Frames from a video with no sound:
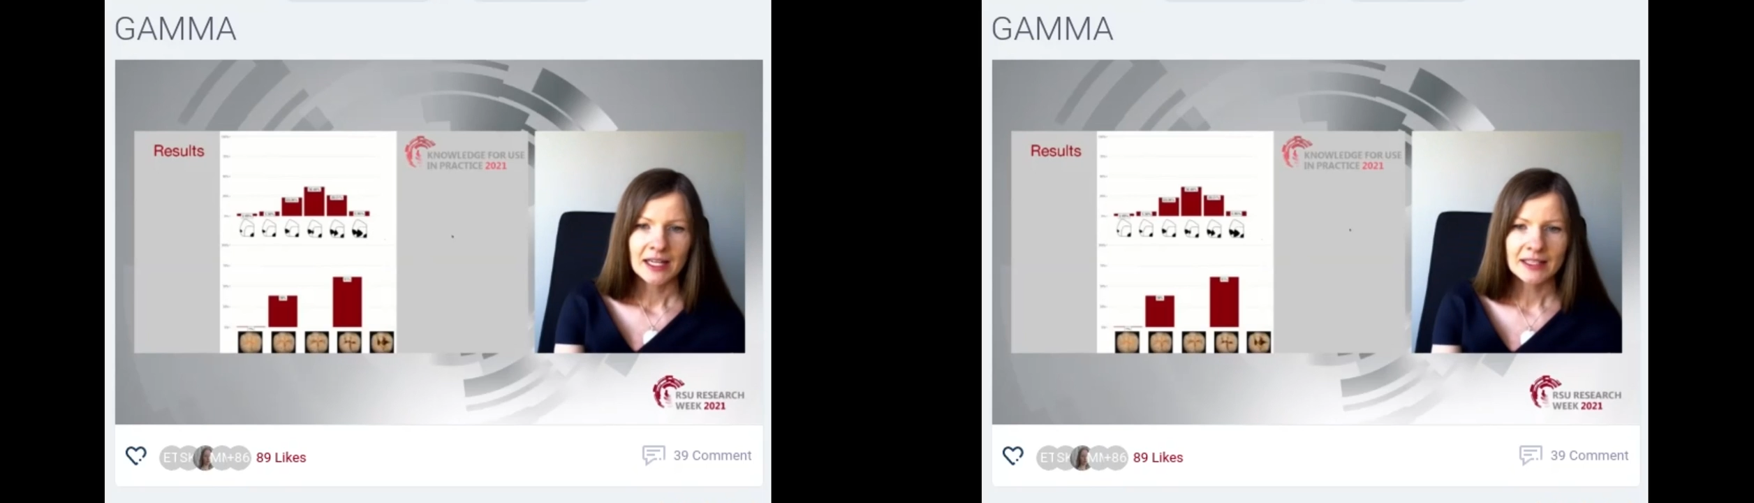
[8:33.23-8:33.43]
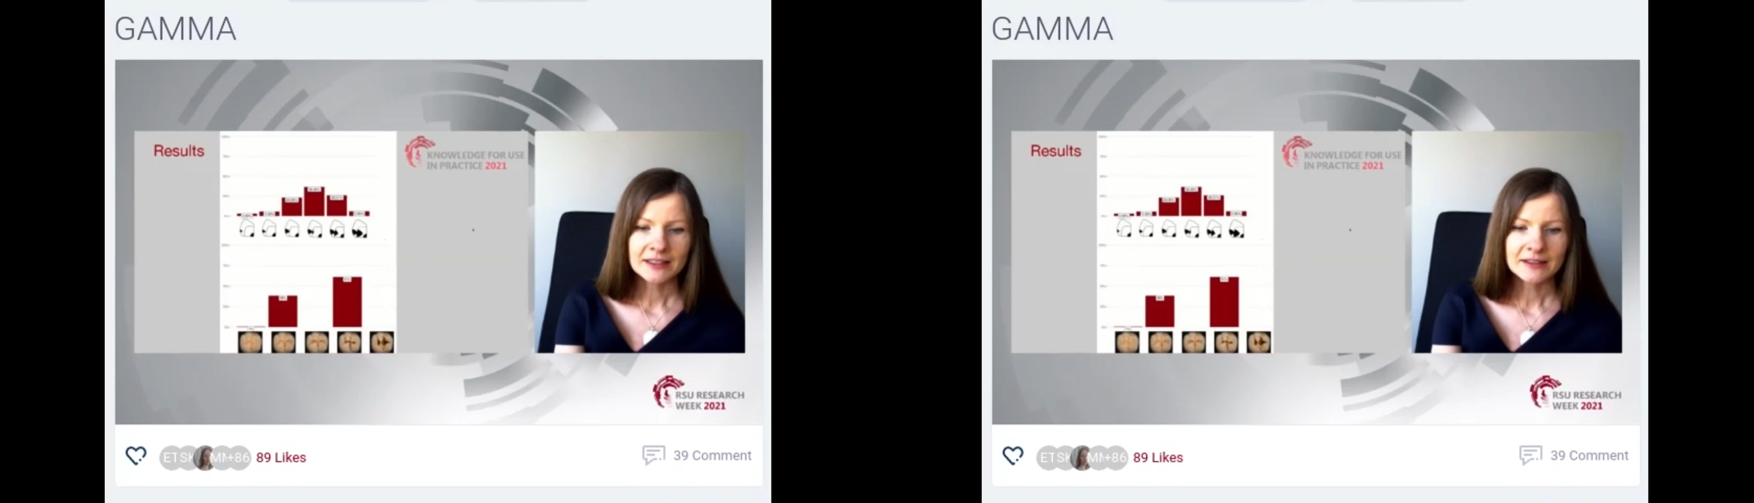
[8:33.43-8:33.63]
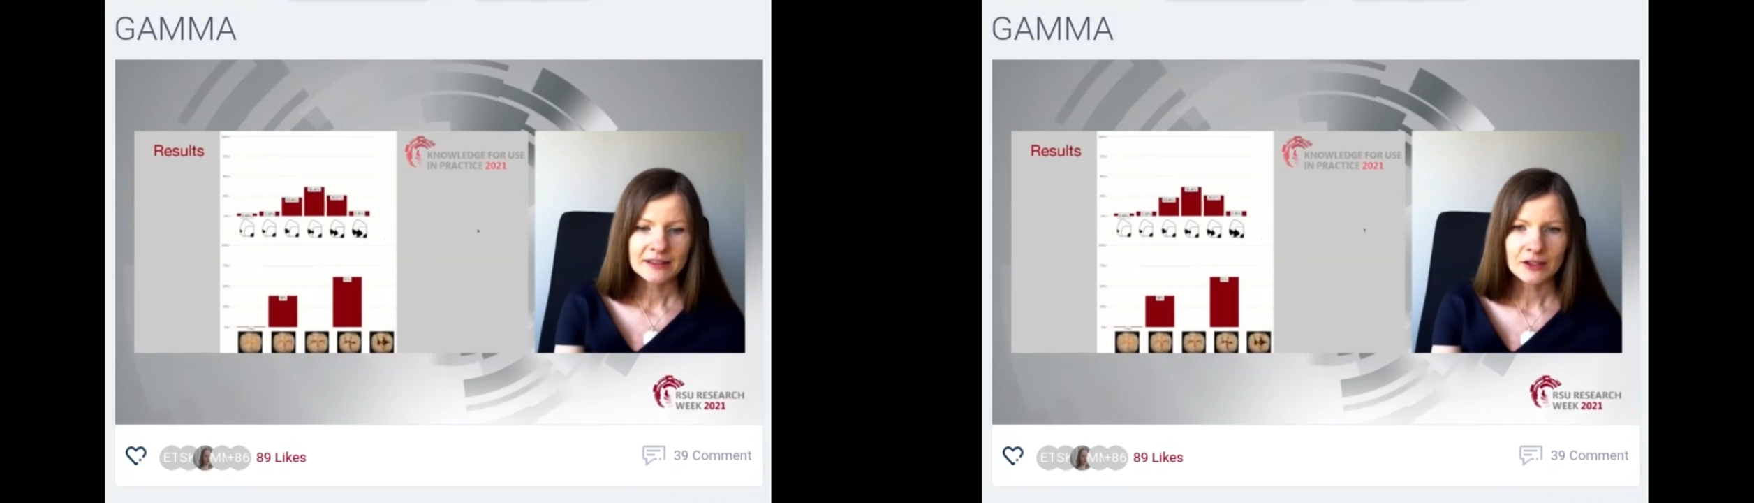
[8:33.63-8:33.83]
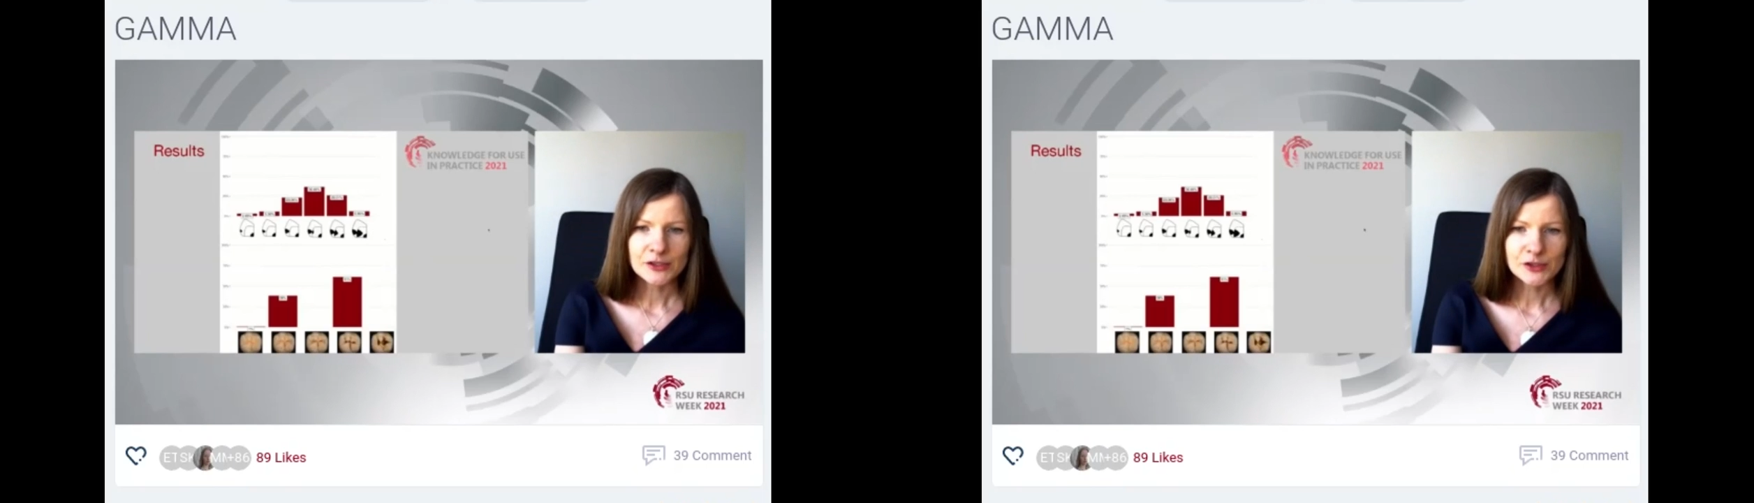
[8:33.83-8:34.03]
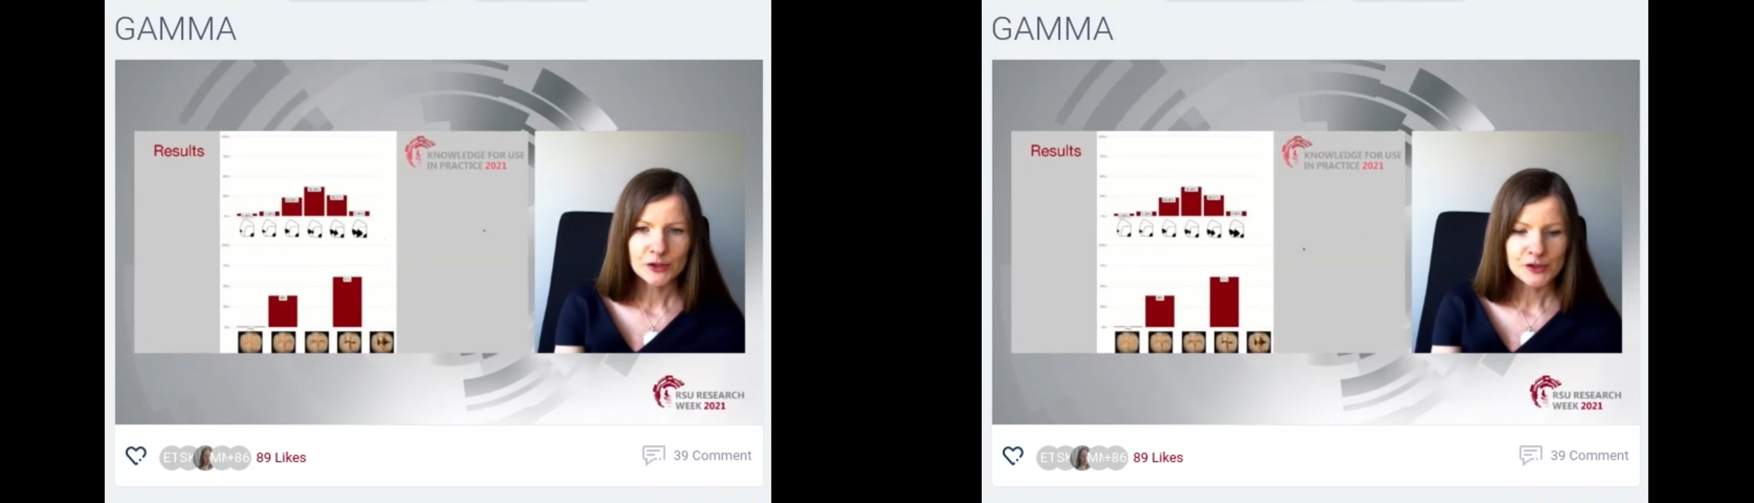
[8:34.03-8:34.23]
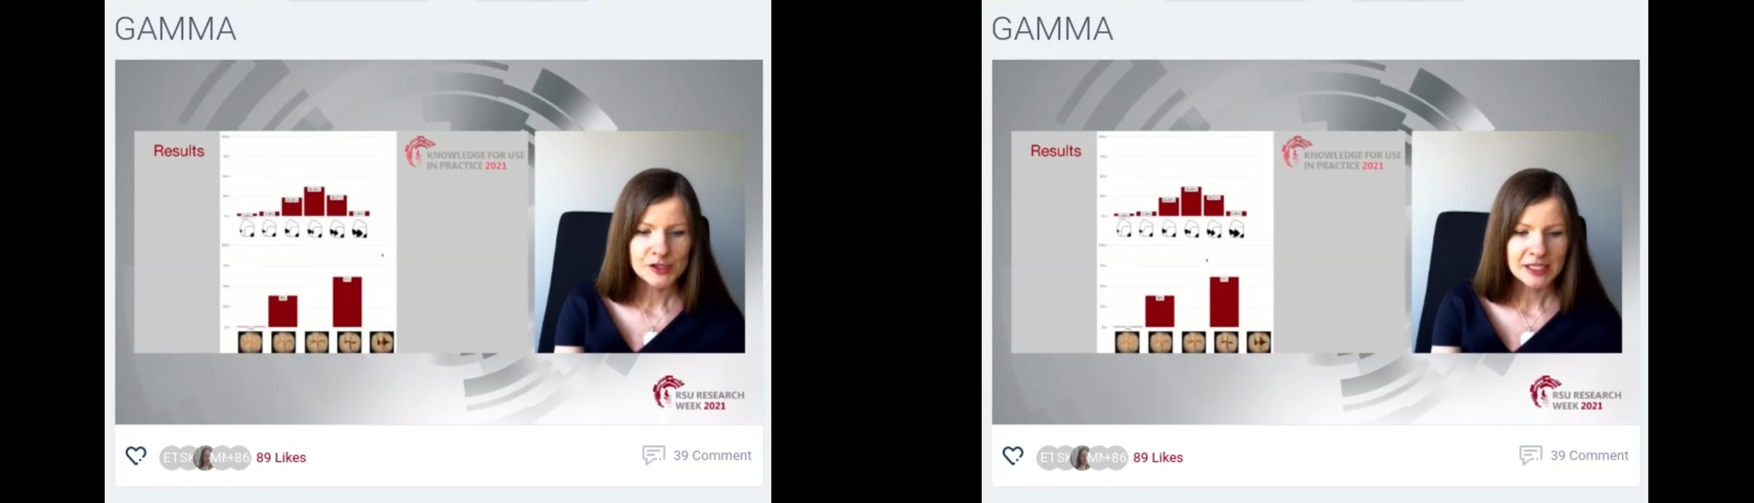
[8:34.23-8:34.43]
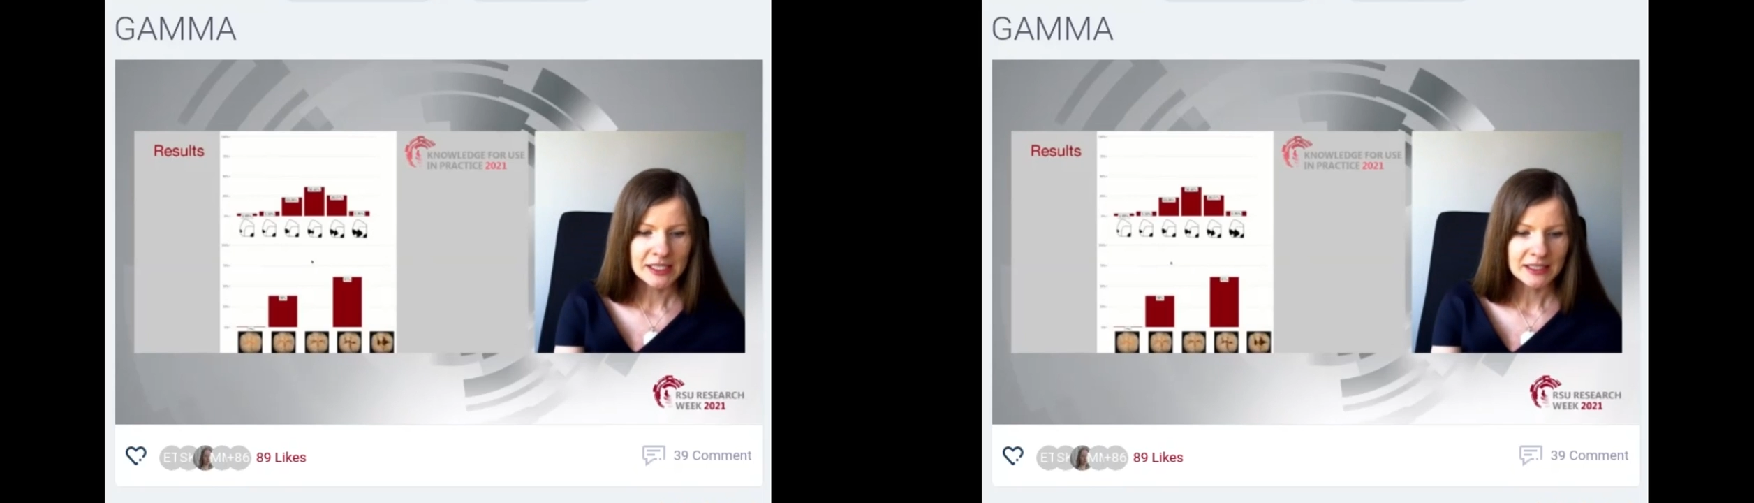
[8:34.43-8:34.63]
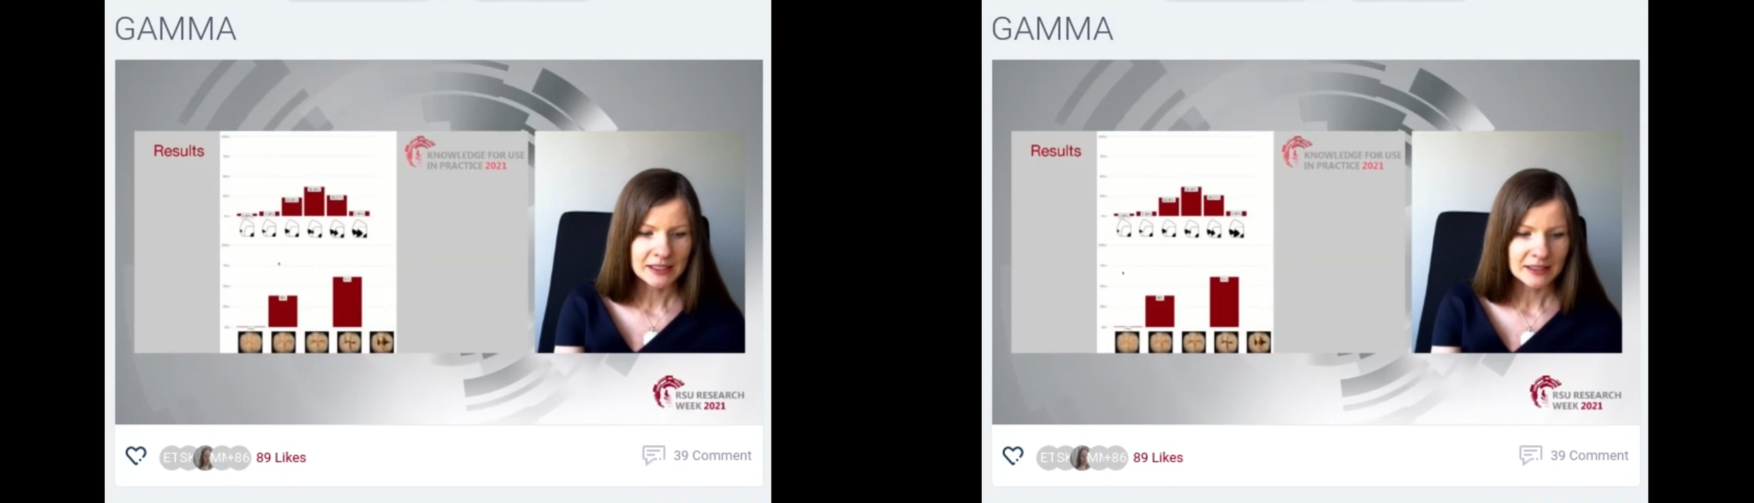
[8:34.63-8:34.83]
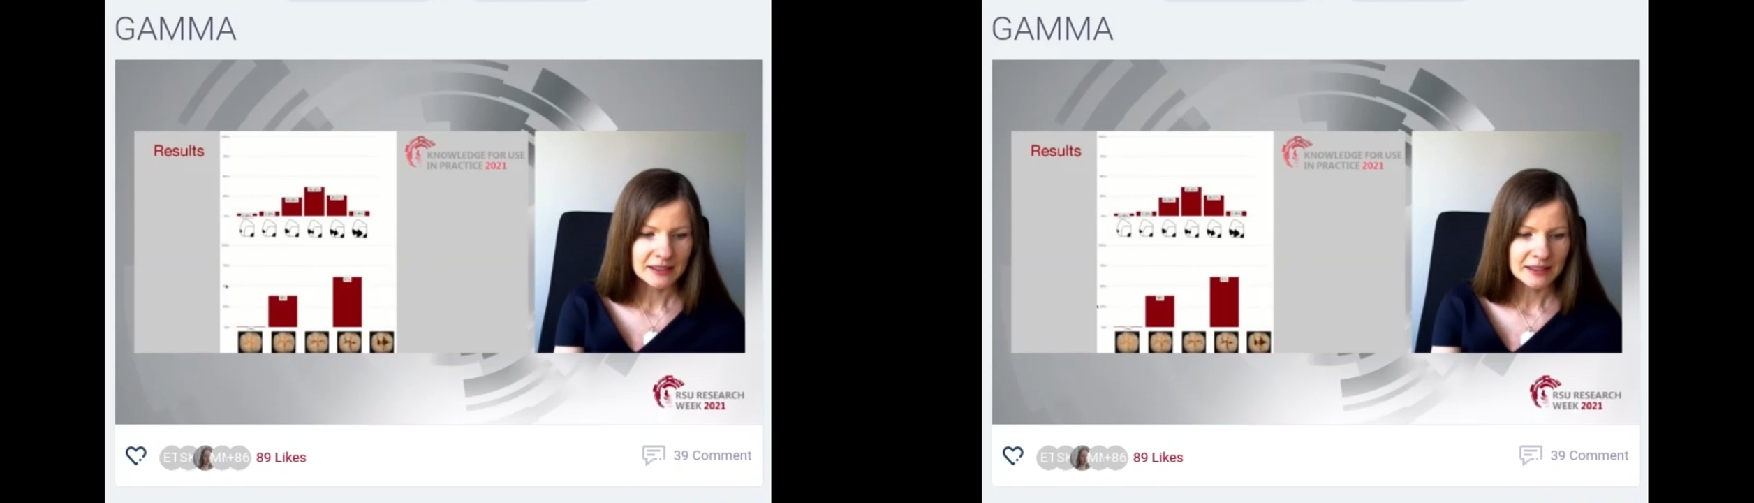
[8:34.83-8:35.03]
And also you see